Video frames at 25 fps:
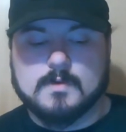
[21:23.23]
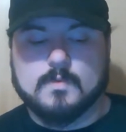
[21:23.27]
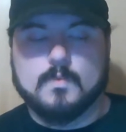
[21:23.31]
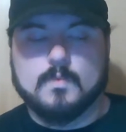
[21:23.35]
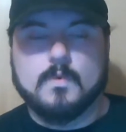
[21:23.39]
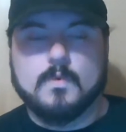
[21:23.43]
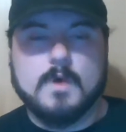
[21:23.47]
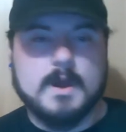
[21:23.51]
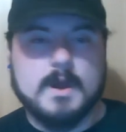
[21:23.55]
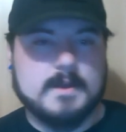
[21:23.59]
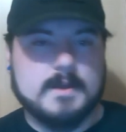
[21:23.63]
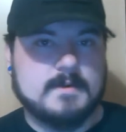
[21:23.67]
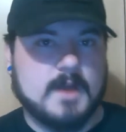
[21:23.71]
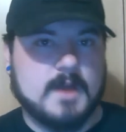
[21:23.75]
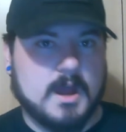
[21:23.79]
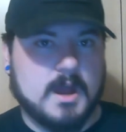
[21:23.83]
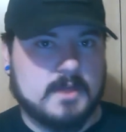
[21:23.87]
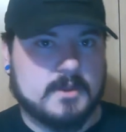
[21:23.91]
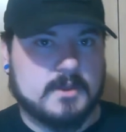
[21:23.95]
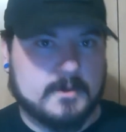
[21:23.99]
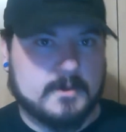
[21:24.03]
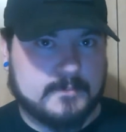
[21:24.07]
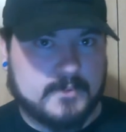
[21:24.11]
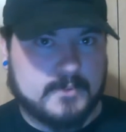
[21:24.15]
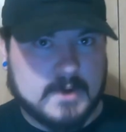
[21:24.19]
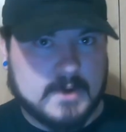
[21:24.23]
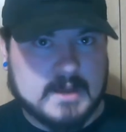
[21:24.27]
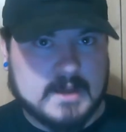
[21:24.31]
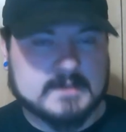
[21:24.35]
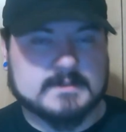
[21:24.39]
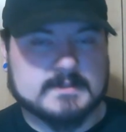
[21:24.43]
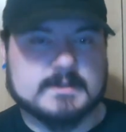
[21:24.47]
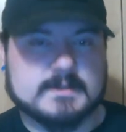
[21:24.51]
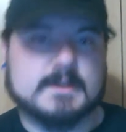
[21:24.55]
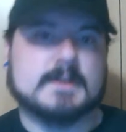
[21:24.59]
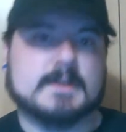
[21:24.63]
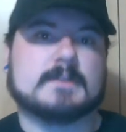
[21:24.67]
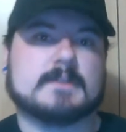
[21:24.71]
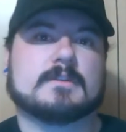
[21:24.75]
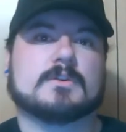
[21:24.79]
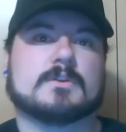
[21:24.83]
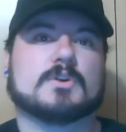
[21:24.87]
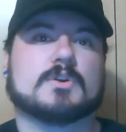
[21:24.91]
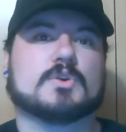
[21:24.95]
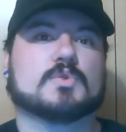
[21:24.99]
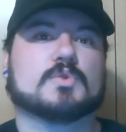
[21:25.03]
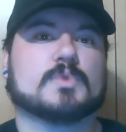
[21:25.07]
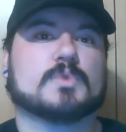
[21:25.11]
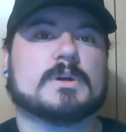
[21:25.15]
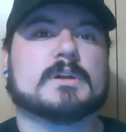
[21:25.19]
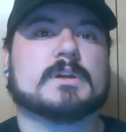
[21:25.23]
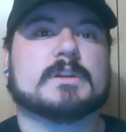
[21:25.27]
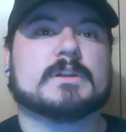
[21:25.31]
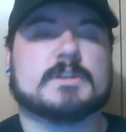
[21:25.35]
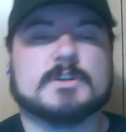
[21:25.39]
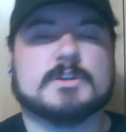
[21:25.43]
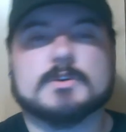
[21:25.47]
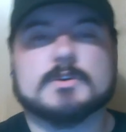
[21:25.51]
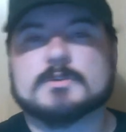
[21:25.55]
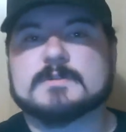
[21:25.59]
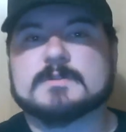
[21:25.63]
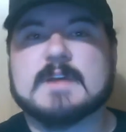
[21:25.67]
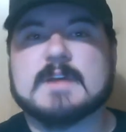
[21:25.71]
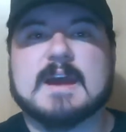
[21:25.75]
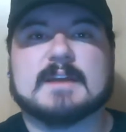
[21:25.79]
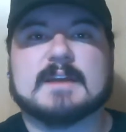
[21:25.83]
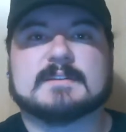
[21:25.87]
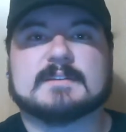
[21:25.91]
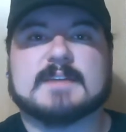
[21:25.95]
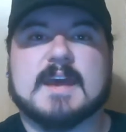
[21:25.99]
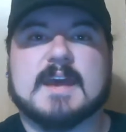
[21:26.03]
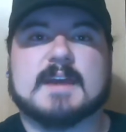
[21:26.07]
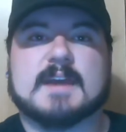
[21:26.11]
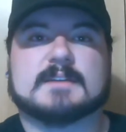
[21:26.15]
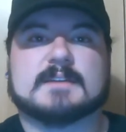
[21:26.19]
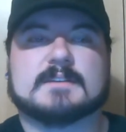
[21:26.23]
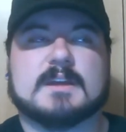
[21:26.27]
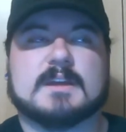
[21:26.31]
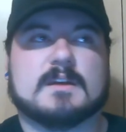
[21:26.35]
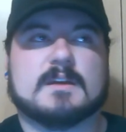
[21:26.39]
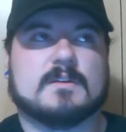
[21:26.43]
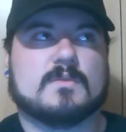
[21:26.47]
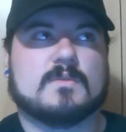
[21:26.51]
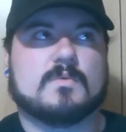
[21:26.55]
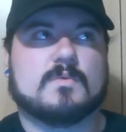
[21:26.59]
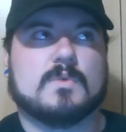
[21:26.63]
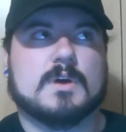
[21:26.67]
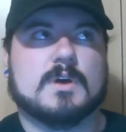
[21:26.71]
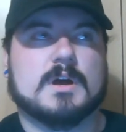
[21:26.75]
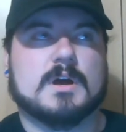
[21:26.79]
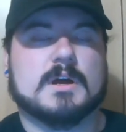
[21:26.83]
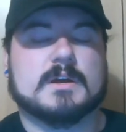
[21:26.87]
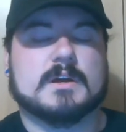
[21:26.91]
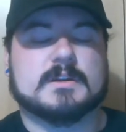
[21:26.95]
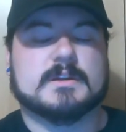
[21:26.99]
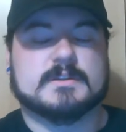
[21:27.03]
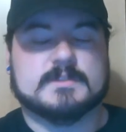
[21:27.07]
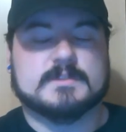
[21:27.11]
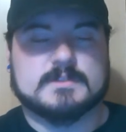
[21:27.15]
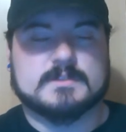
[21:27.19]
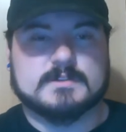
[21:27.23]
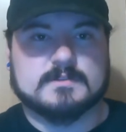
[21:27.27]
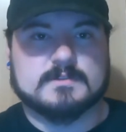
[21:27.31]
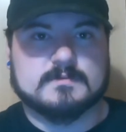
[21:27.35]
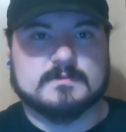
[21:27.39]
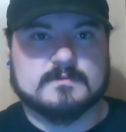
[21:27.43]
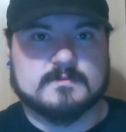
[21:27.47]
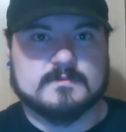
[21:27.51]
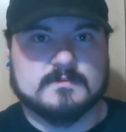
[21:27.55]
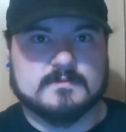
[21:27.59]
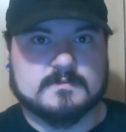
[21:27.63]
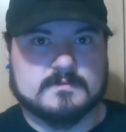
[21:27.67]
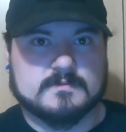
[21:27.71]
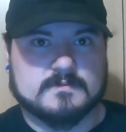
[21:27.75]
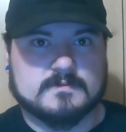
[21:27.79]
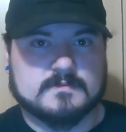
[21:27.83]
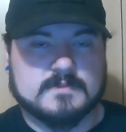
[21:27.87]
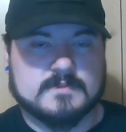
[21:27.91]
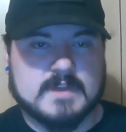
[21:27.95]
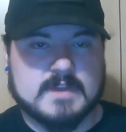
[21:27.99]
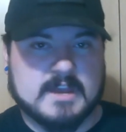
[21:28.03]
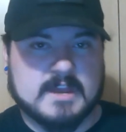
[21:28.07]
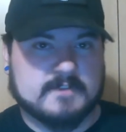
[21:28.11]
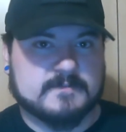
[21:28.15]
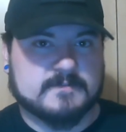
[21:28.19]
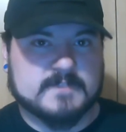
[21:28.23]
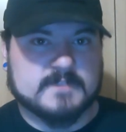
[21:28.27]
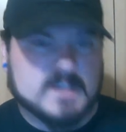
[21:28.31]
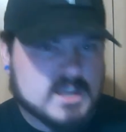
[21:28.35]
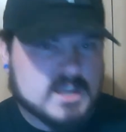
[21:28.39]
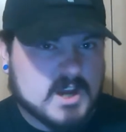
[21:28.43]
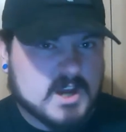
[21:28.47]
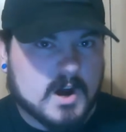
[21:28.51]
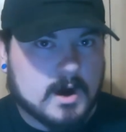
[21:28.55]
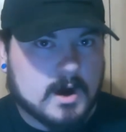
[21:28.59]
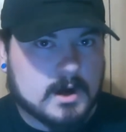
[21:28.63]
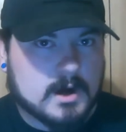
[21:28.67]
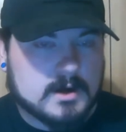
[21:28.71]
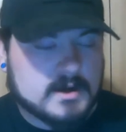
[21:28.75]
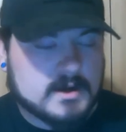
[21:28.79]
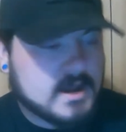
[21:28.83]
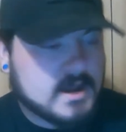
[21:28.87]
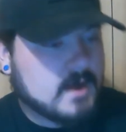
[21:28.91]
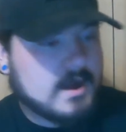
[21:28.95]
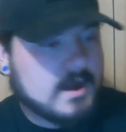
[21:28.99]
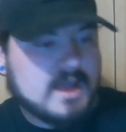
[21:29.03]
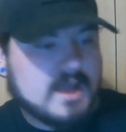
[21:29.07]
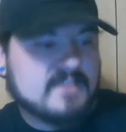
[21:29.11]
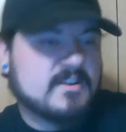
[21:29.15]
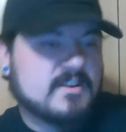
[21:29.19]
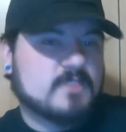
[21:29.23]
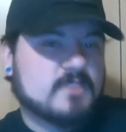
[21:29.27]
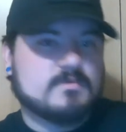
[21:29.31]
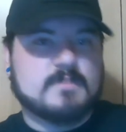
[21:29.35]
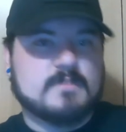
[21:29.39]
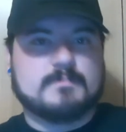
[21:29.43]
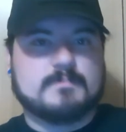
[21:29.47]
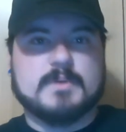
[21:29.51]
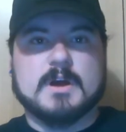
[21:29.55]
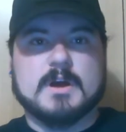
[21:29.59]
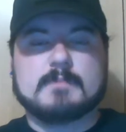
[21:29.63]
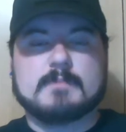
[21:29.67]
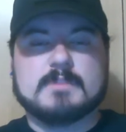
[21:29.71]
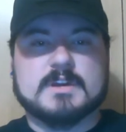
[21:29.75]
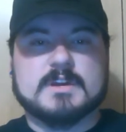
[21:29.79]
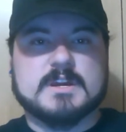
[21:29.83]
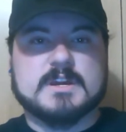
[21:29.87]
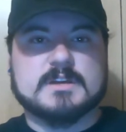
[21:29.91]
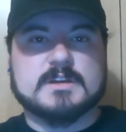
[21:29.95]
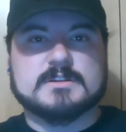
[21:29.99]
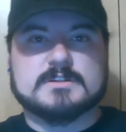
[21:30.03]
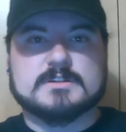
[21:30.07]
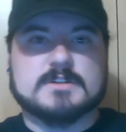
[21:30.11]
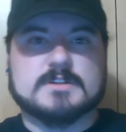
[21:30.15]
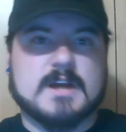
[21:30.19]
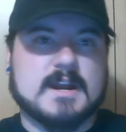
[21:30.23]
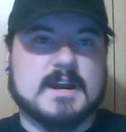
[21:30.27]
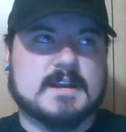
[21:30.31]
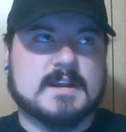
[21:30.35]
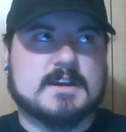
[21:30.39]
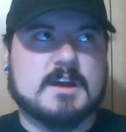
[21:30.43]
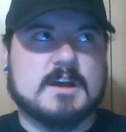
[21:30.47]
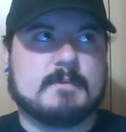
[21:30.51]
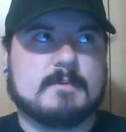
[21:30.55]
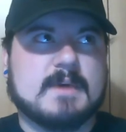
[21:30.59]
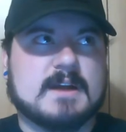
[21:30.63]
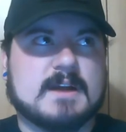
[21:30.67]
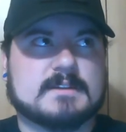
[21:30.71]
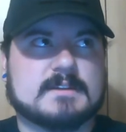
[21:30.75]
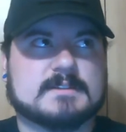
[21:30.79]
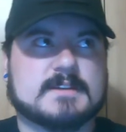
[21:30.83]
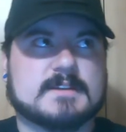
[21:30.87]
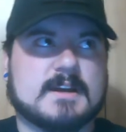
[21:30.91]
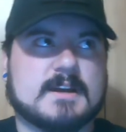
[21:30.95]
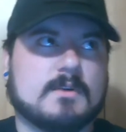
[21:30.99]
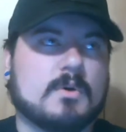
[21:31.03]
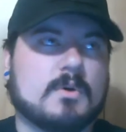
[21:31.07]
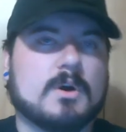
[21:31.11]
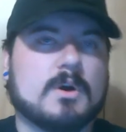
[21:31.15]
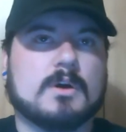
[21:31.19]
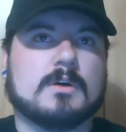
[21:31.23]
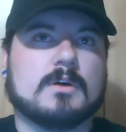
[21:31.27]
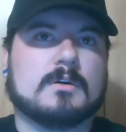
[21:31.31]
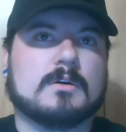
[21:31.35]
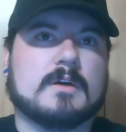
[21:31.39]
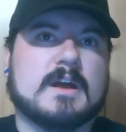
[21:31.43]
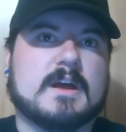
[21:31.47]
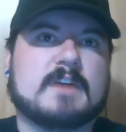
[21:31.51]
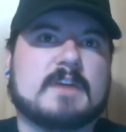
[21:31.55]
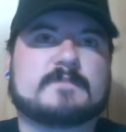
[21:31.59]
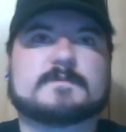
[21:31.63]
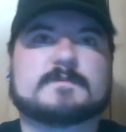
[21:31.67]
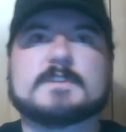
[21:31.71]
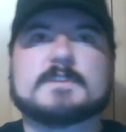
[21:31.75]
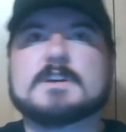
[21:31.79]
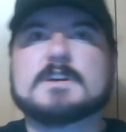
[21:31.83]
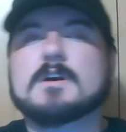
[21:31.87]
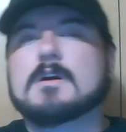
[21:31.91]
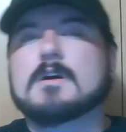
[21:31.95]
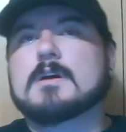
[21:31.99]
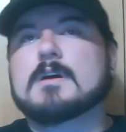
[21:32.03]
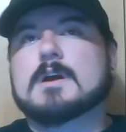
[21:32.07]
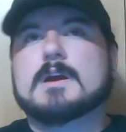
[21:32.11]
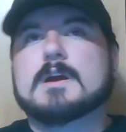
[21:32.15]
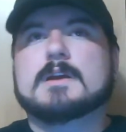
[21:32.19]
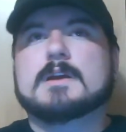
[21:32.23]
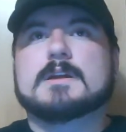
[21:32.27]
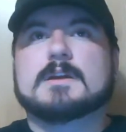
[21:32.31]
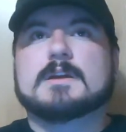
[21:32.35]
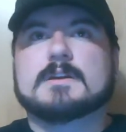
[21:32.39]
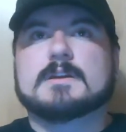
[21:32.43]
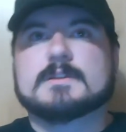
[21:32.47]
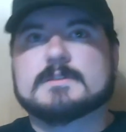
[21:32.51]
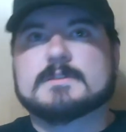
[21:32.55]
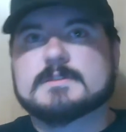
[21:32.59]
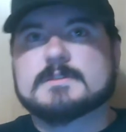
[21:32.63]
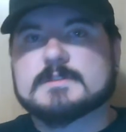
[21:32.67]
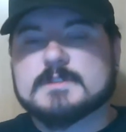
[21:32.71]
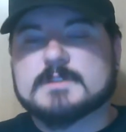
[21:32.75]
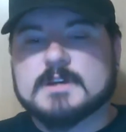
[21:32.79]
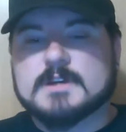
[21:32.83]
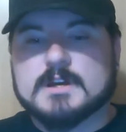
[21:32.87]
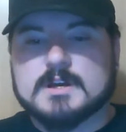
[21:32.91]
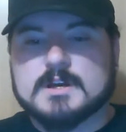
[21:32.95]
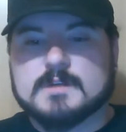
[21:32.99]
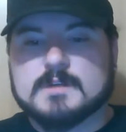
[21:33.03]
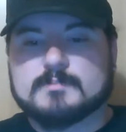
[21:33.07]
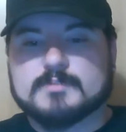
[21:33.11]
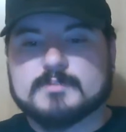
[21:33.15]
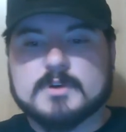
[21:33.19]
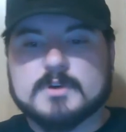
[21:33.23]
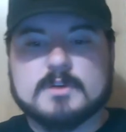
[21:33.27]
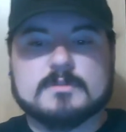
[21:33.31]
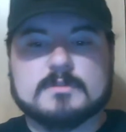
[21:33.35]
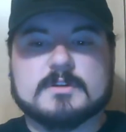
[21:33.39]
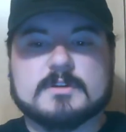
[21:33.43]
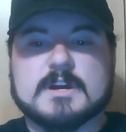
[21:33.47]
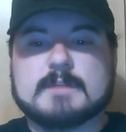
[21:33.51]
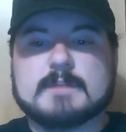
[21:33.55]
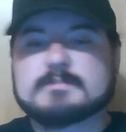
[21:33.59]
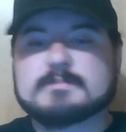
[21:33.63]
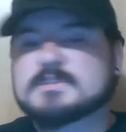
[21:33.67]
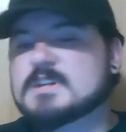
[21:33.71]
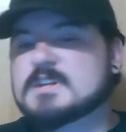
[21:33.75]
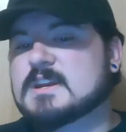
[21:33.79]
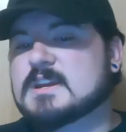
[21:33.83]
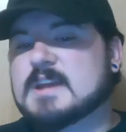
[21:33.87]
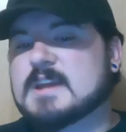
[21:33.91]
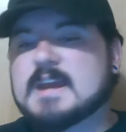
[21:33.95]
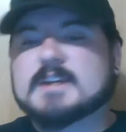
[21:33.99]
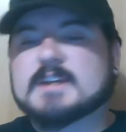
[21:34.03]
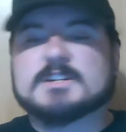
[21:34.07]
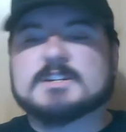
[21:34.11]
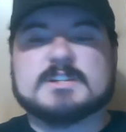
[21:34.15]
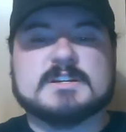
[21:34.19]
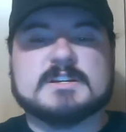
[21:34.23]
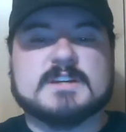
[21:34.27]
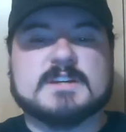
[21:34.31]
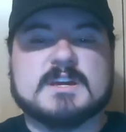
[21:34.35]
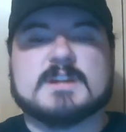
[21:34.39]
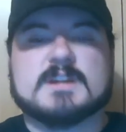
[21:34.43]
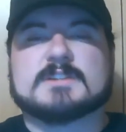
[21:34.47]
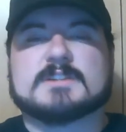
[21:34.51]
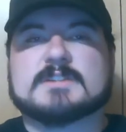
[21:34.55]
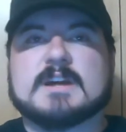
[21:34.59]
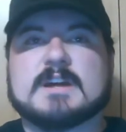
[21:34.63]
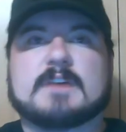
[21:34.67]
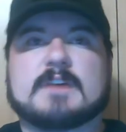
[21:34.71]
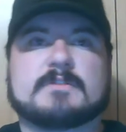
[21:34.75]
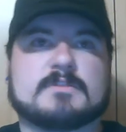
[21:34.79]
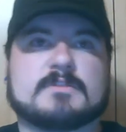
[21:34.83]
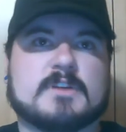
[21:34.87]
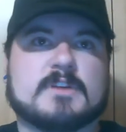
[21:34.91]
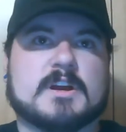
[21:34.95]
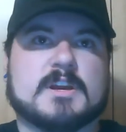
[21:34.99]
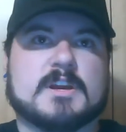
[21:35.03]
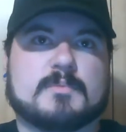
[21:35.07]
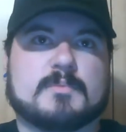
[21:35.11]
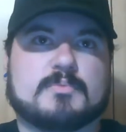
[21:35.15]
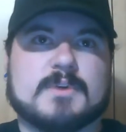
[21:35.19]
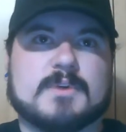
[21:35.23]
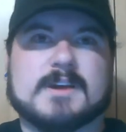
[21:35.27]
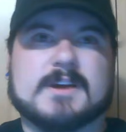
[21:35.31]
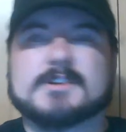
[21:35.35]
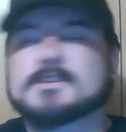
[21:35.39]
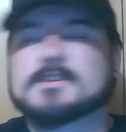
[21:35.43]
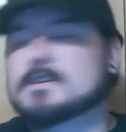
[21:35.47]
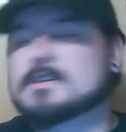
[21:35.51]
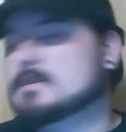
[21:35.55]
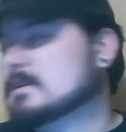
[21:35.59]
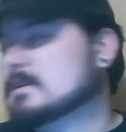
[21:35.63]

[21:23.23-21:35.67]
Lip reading: One other president who really used that tactic was FDR. Now, I've heard Republicans try to come out and say, well, FDR and his programs didn't actually get us out of the Great Depression.